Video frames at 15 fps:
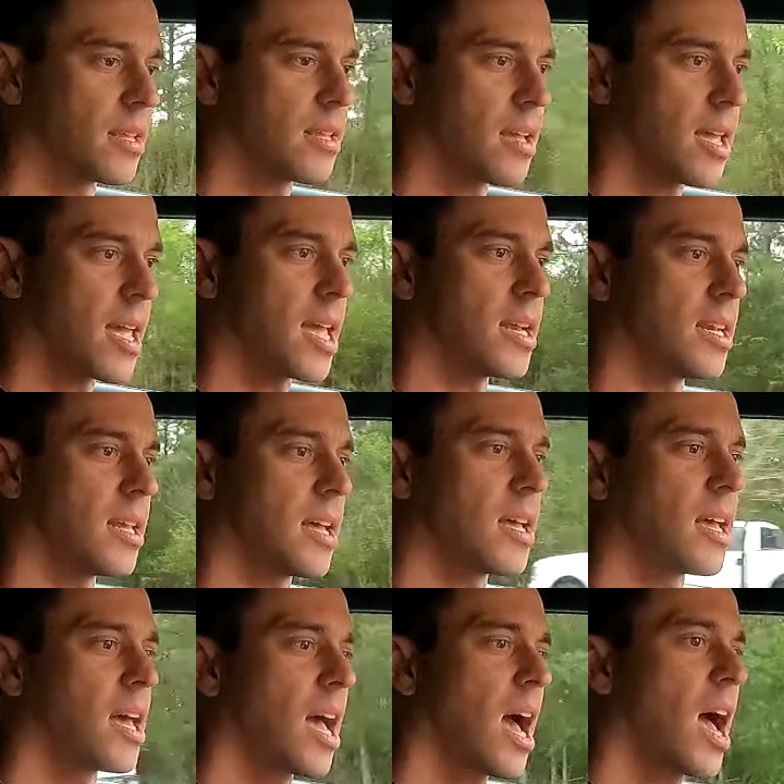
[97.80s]
And
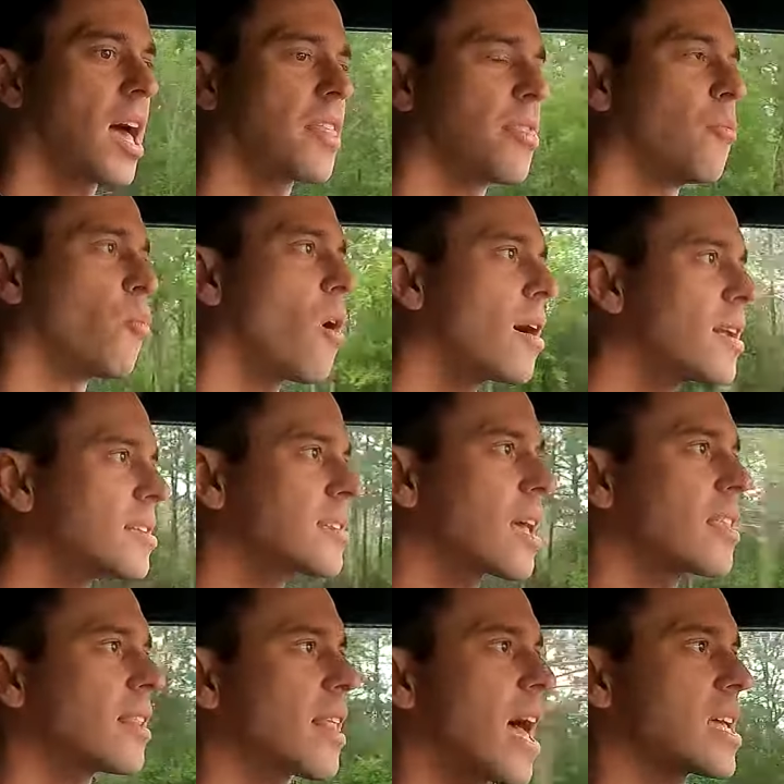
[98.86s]
I want to say
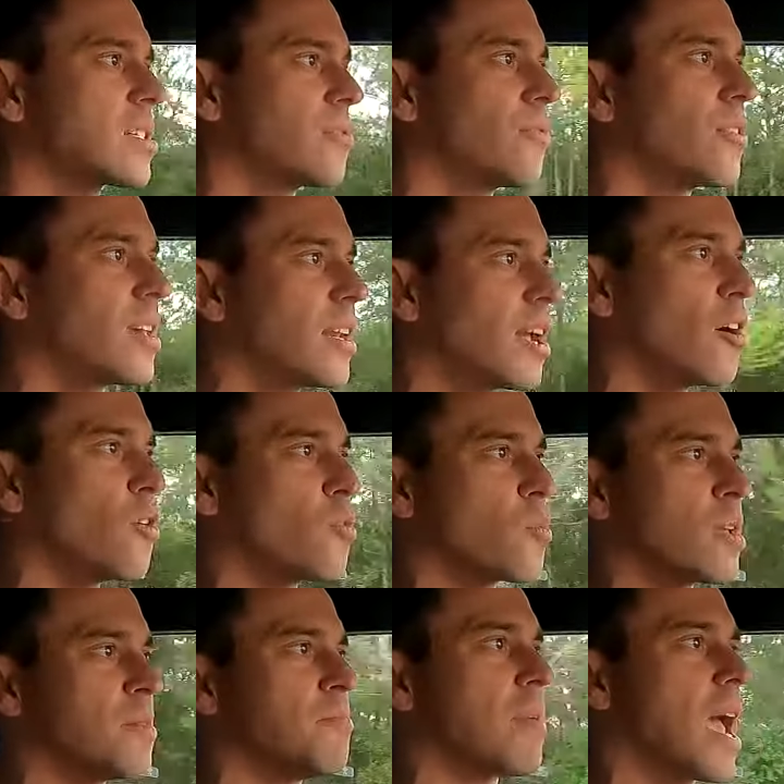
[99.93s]
the last video
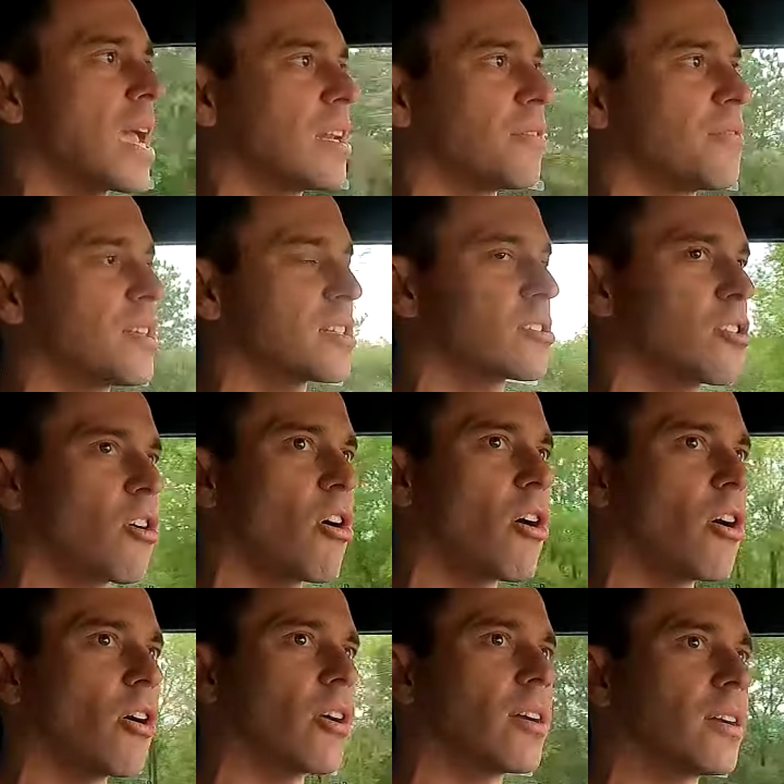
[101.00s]
we made of this
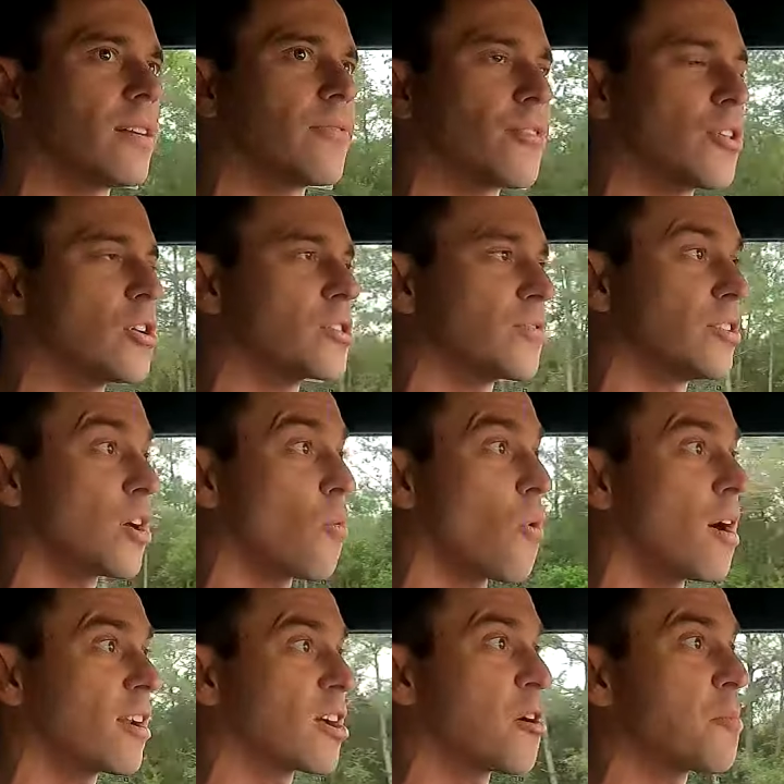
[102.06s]
car, for those of you that
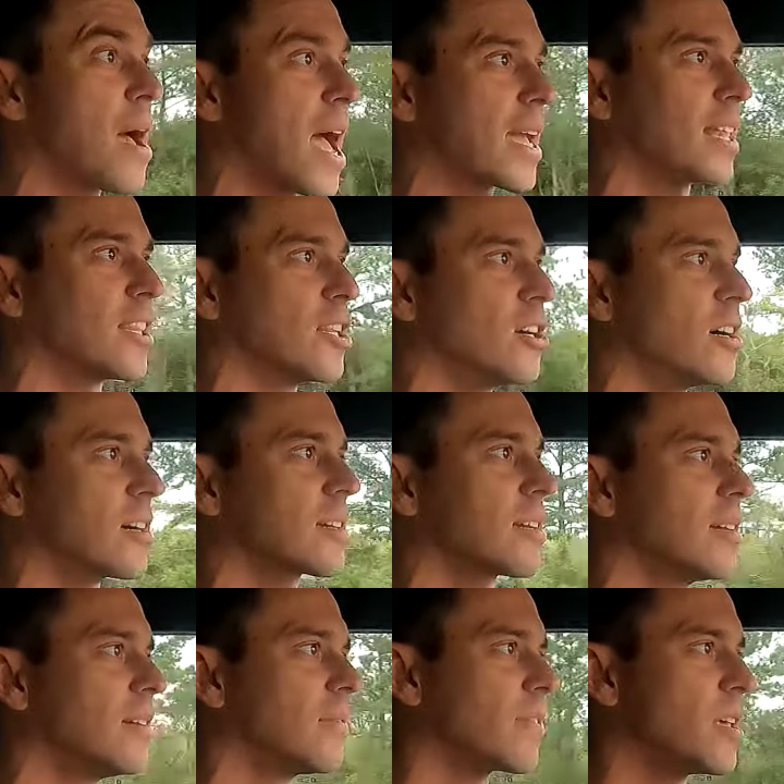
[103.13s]
want to go back and look,
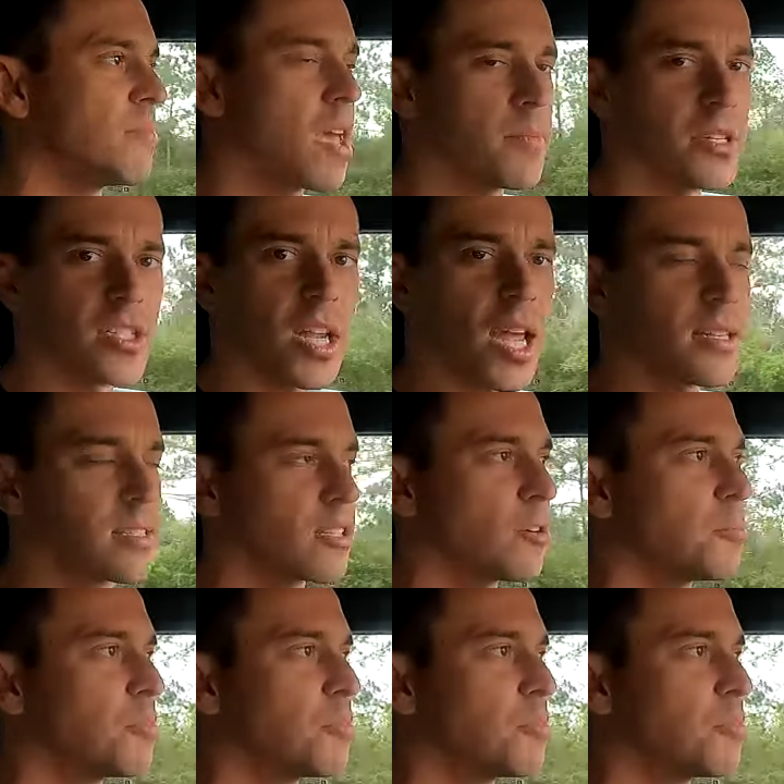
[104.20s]
and maybe Jason